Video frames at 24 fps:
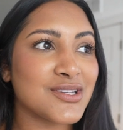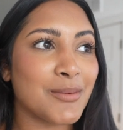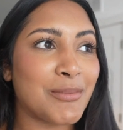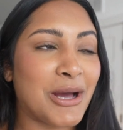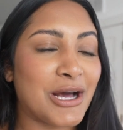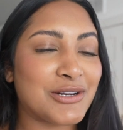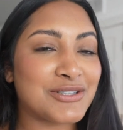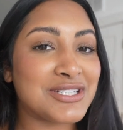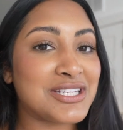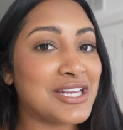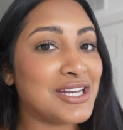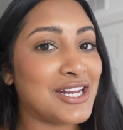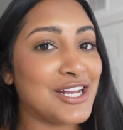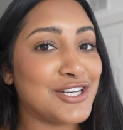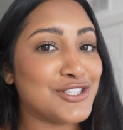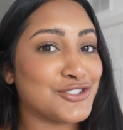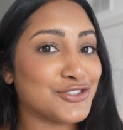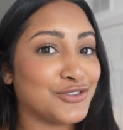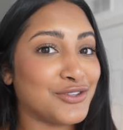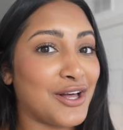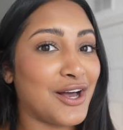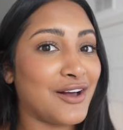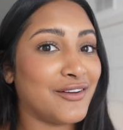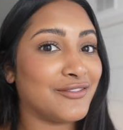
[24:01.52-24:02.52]
about
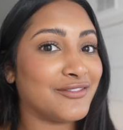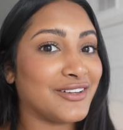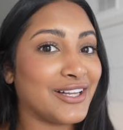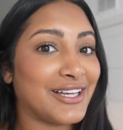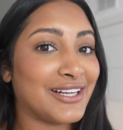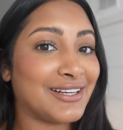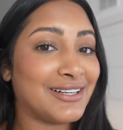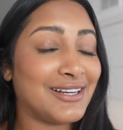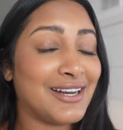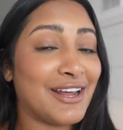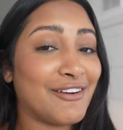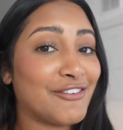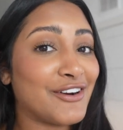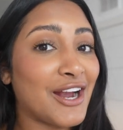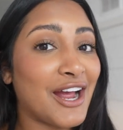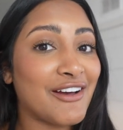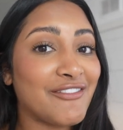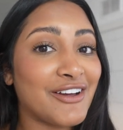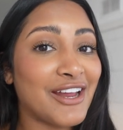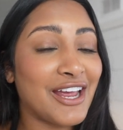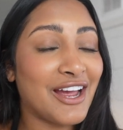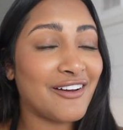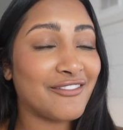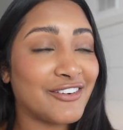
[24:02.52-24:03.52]
teenage love, like Never
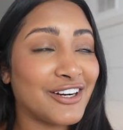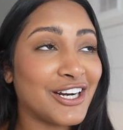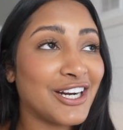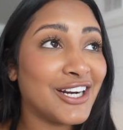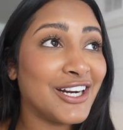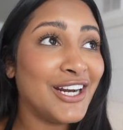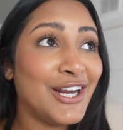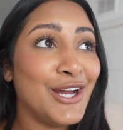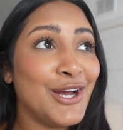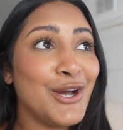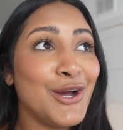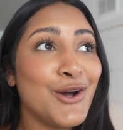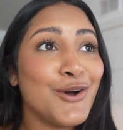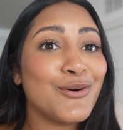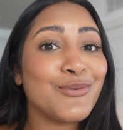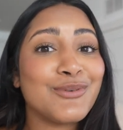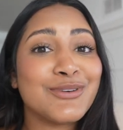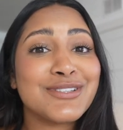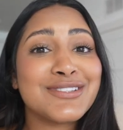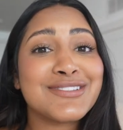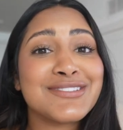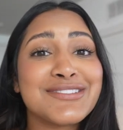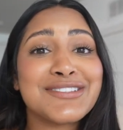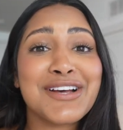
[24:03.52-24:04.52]
Have I Ever
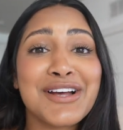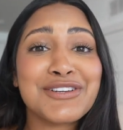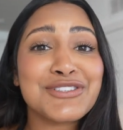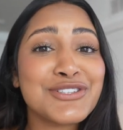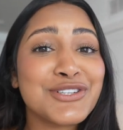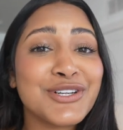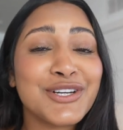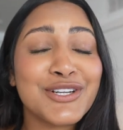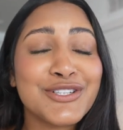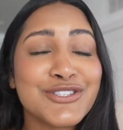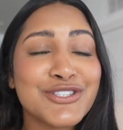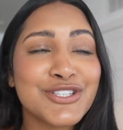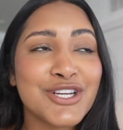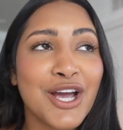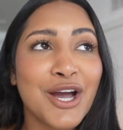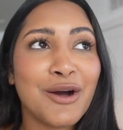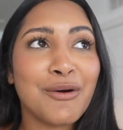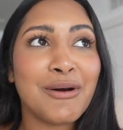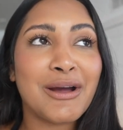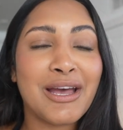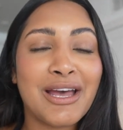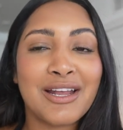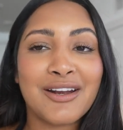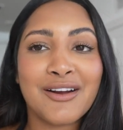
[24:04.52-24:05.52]
was such a good
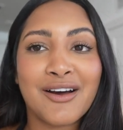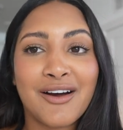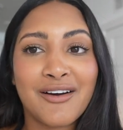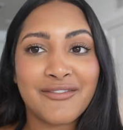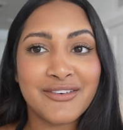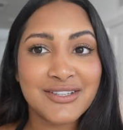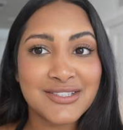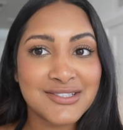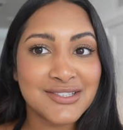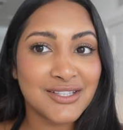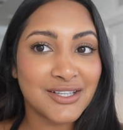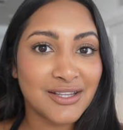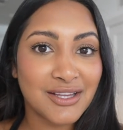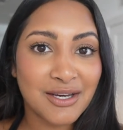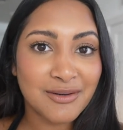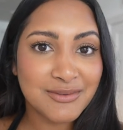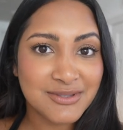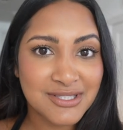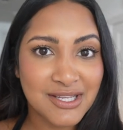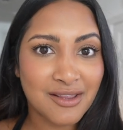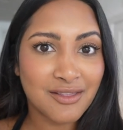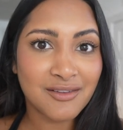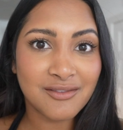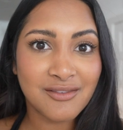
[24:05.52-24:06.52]
show and obviously that
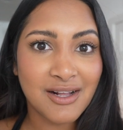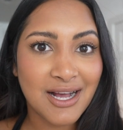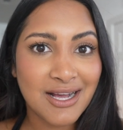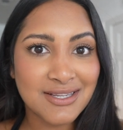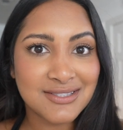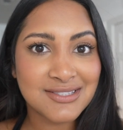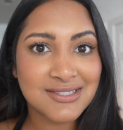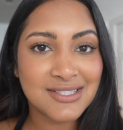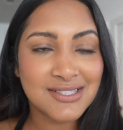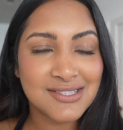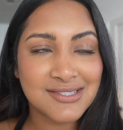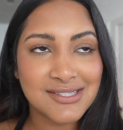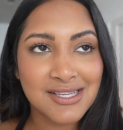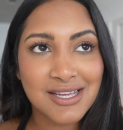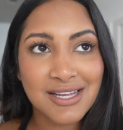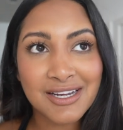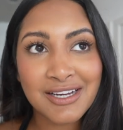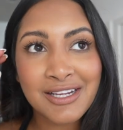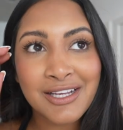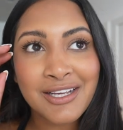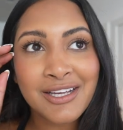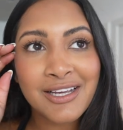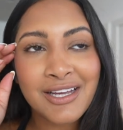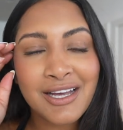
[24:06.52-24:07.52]
was like the last
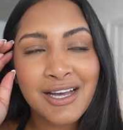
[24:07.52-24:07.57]
season.